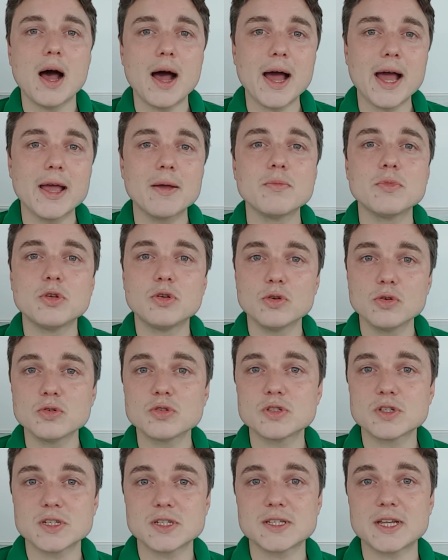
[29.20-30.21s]
I'm
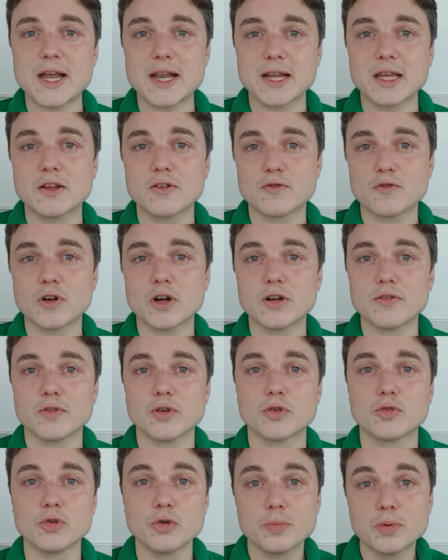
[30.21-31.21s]
used to standing in front of a
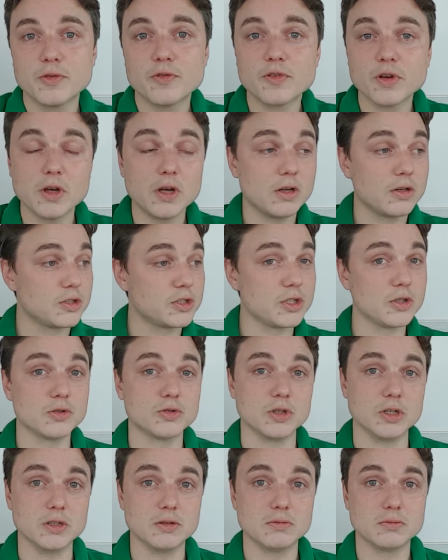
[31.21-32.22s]
group of
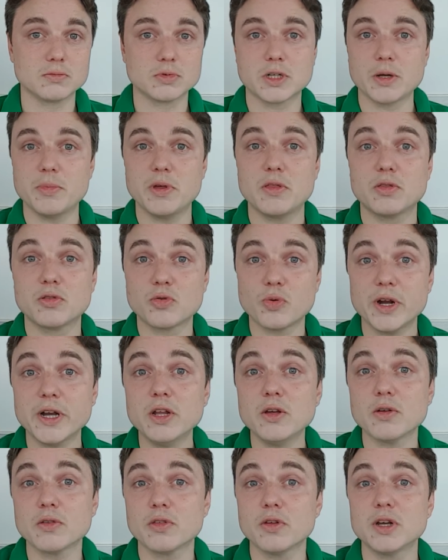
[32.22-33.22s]
children, it could be
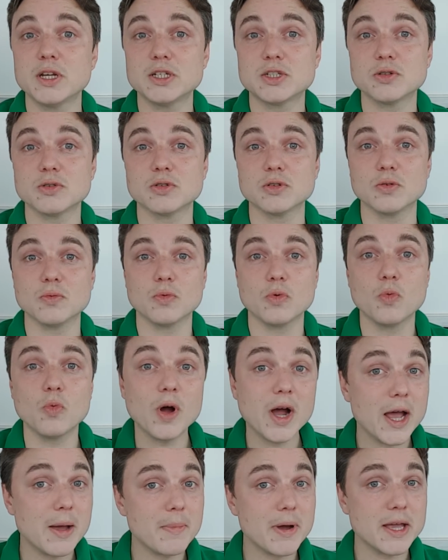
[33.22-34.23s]
20 or 30 children.
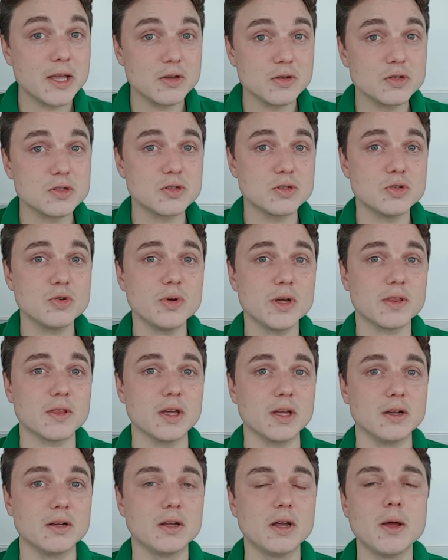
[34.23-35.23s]
Why am I used to doing
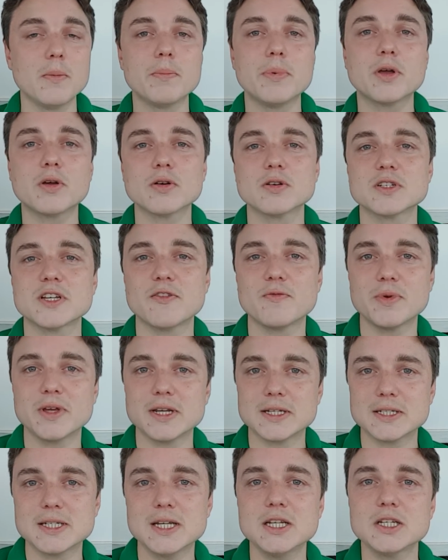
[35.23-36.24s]
that? Because I've been
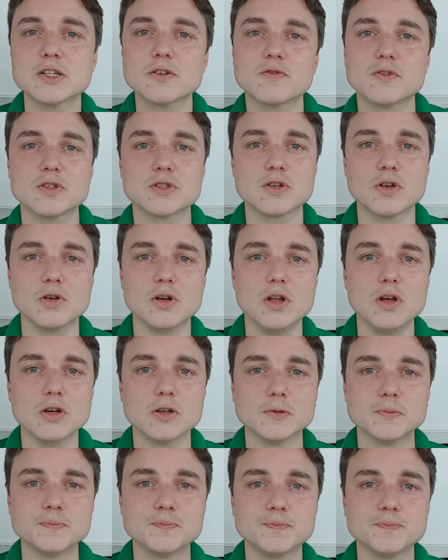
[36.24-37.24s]
a teacher for so
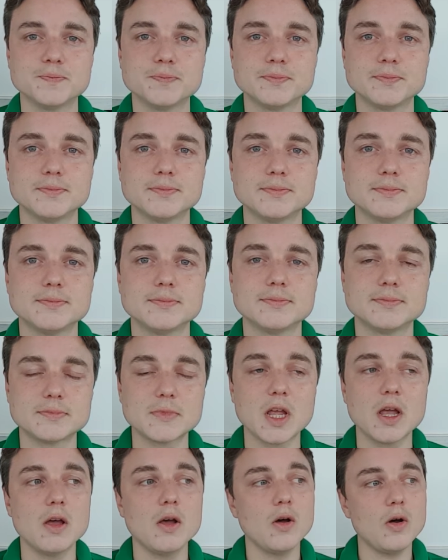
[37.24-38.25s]
long.
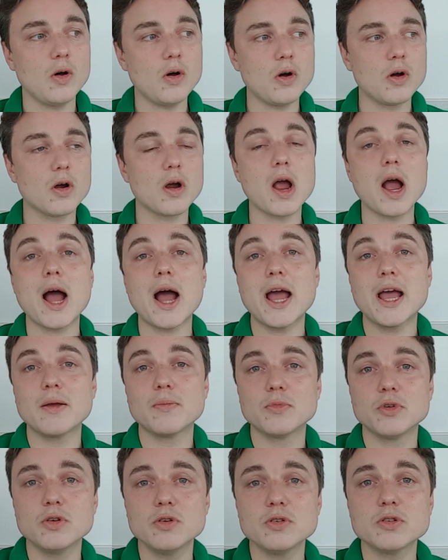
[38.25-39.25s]
Or I
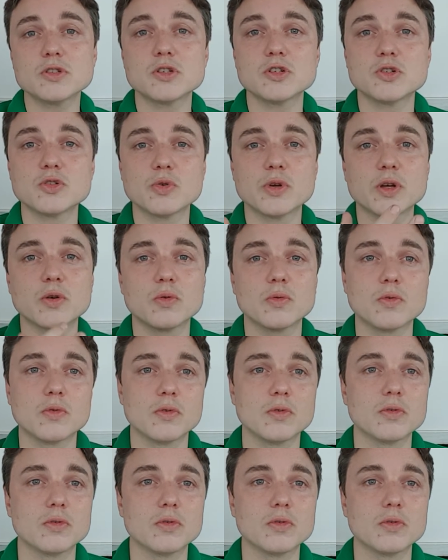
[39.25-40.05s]
am used to doing